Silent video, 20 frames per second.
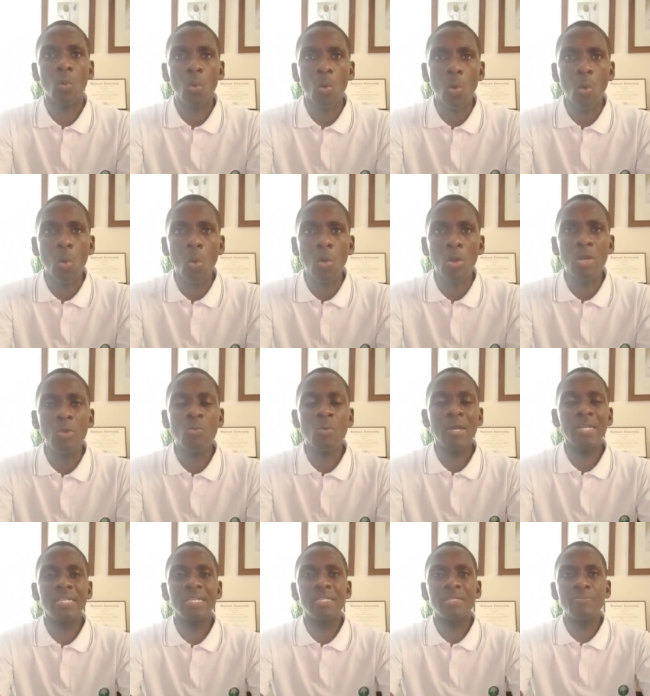all
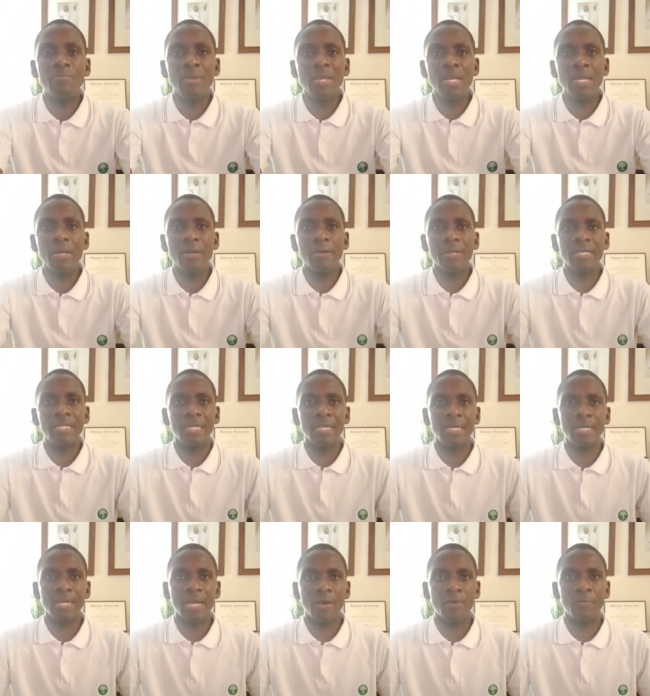what is being
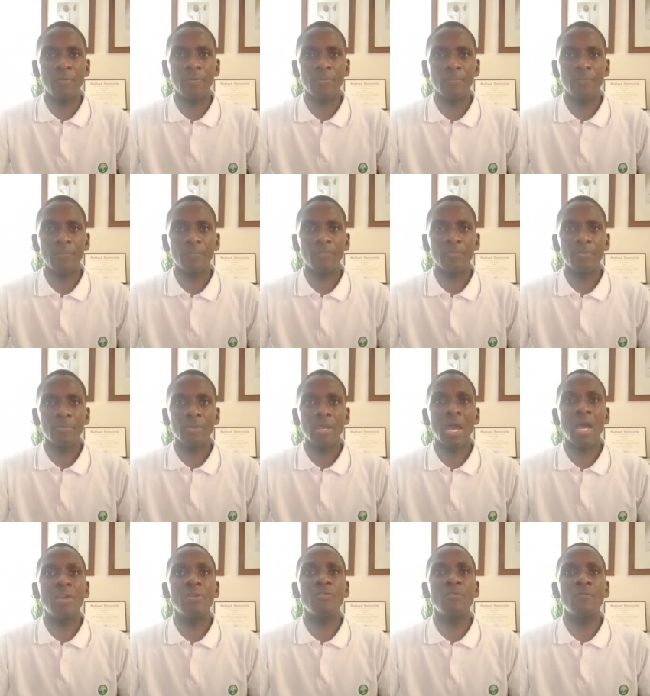written down,
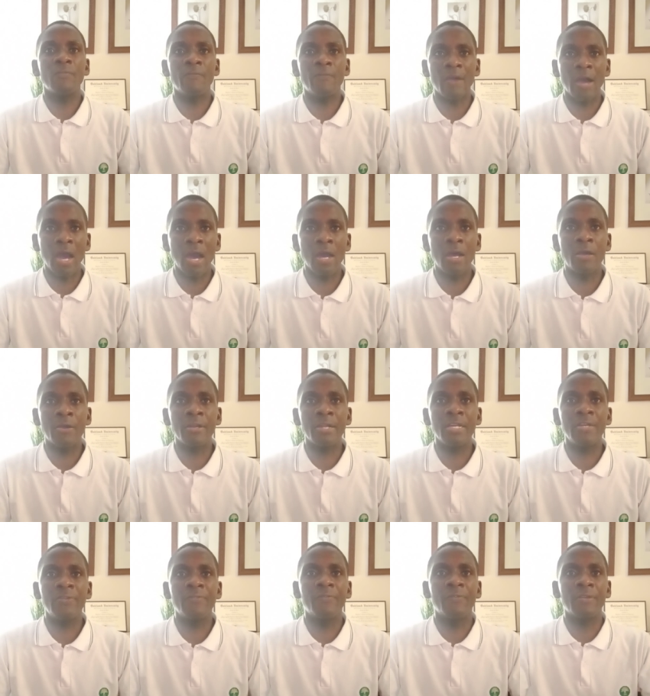and you've
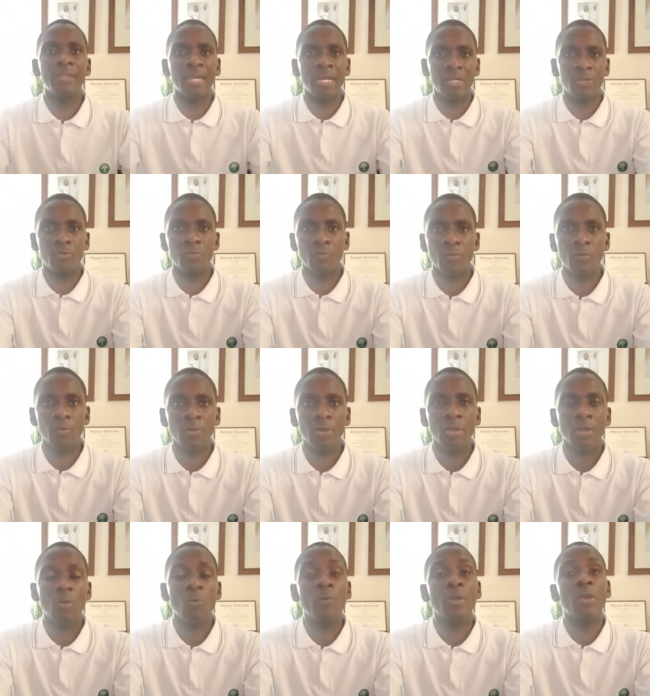agreed for that role.
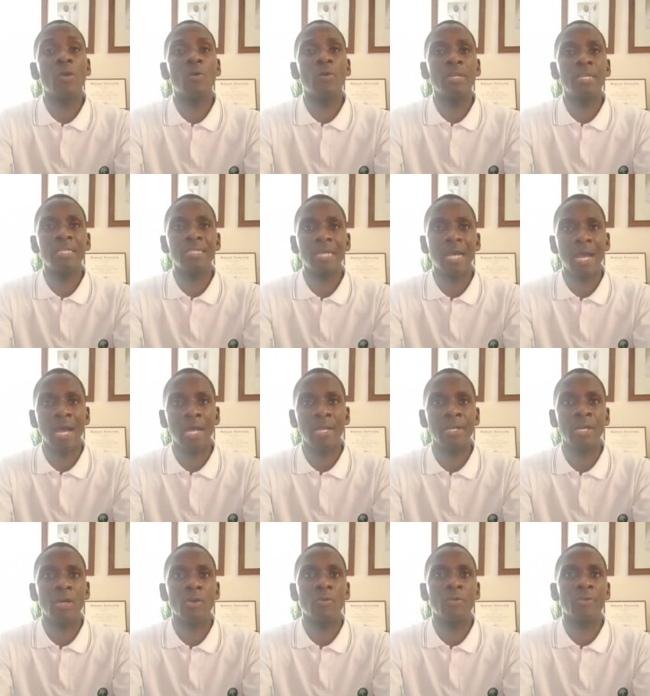We call it uh,
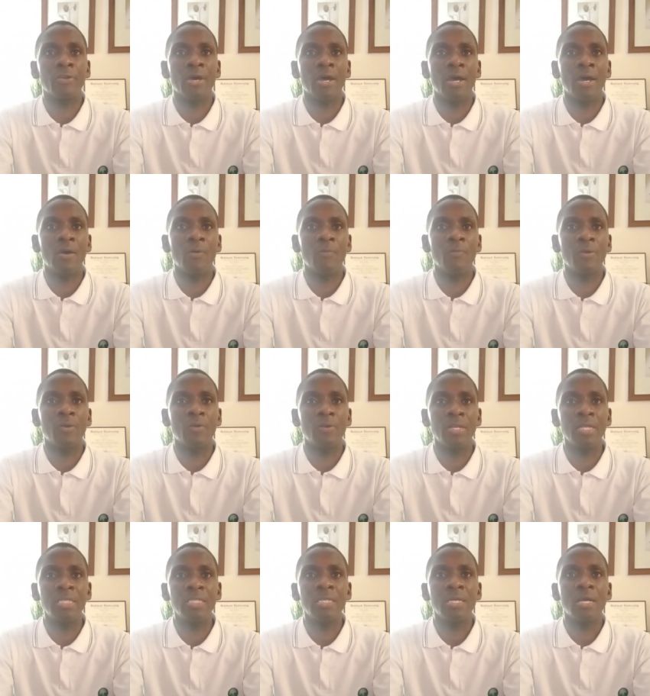we
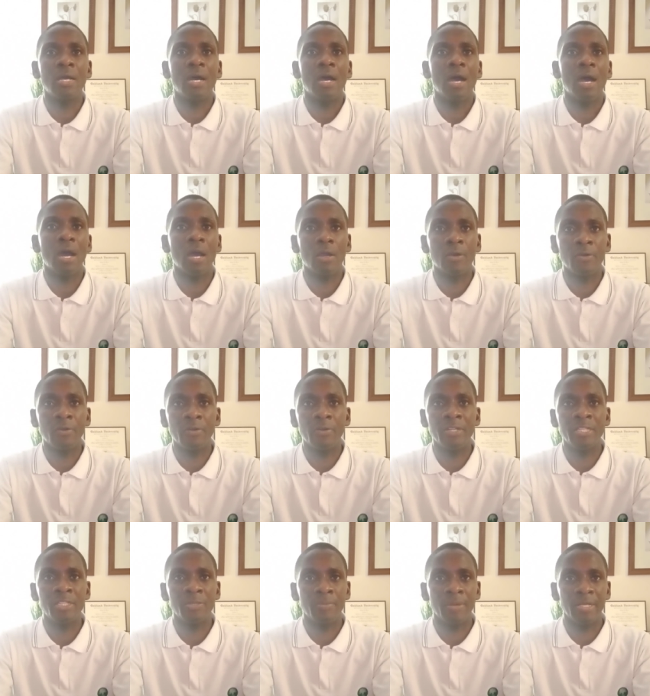call it
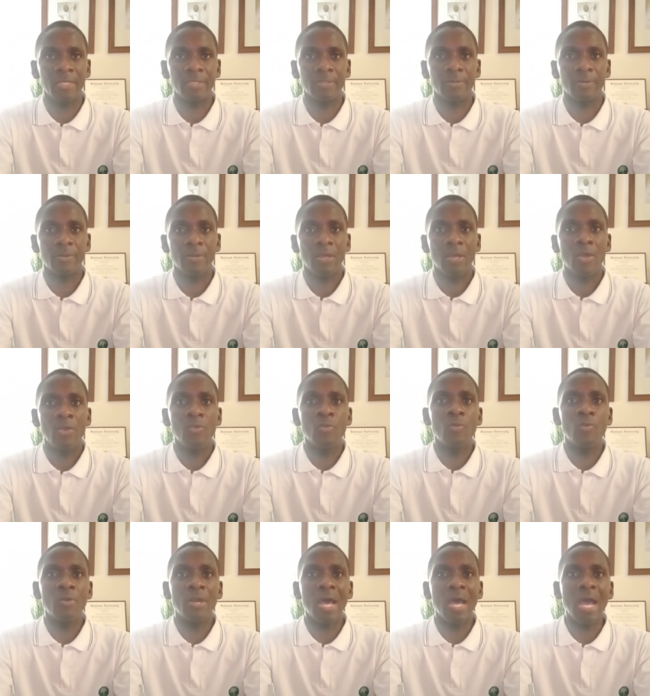acknowledgement.
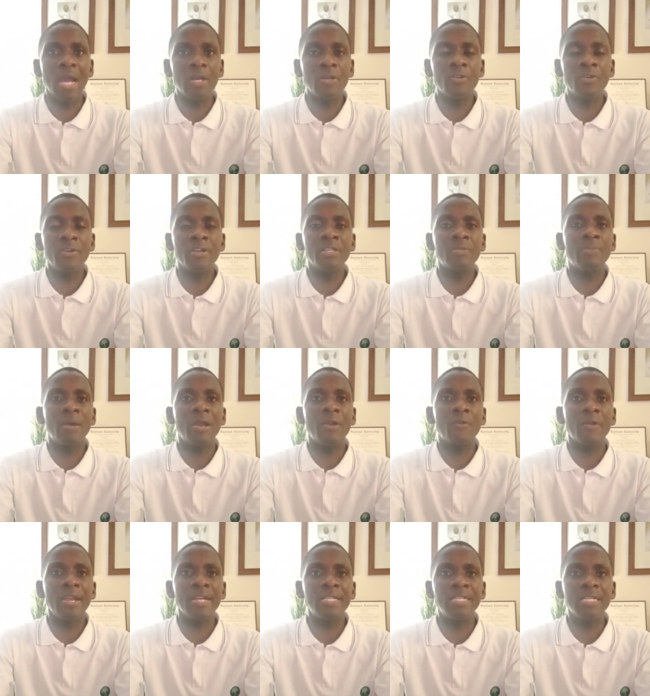You will acknowledge by
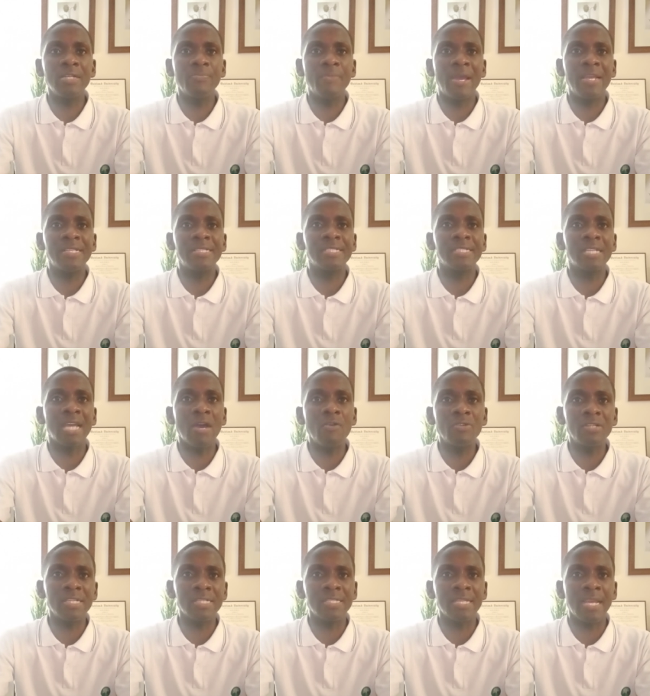writing, by
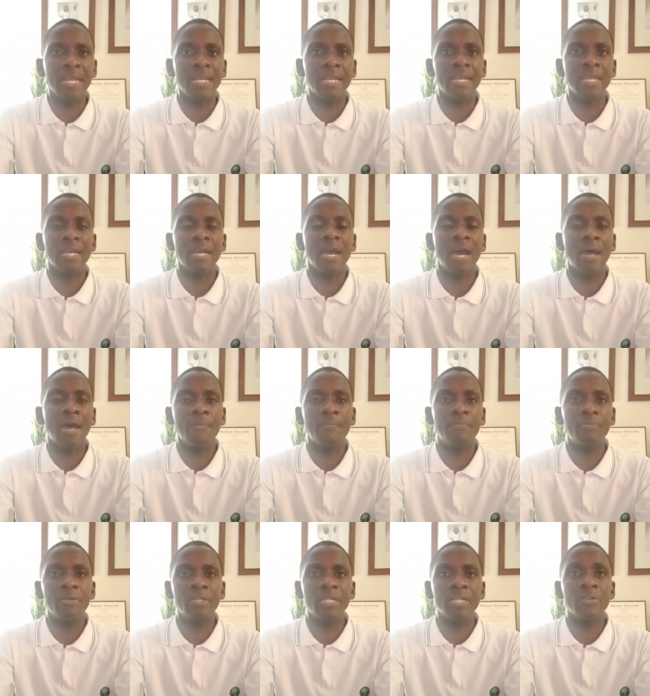countersigning
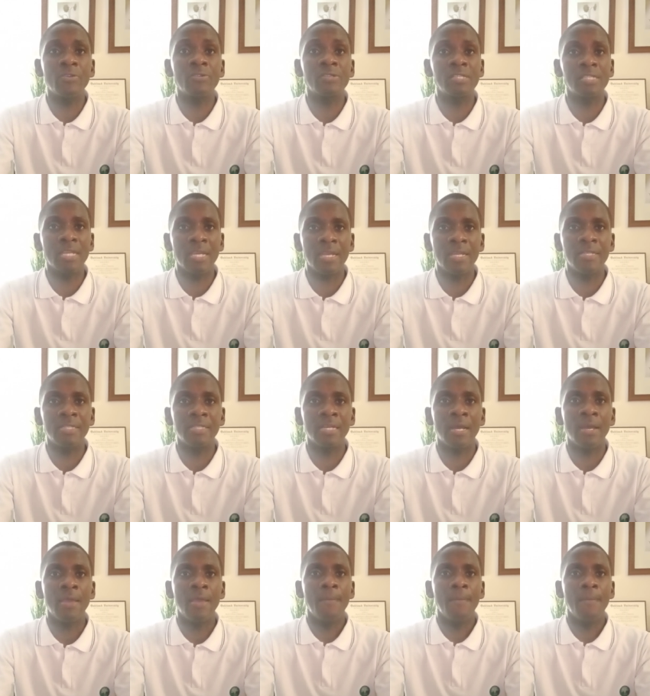and putting your signature,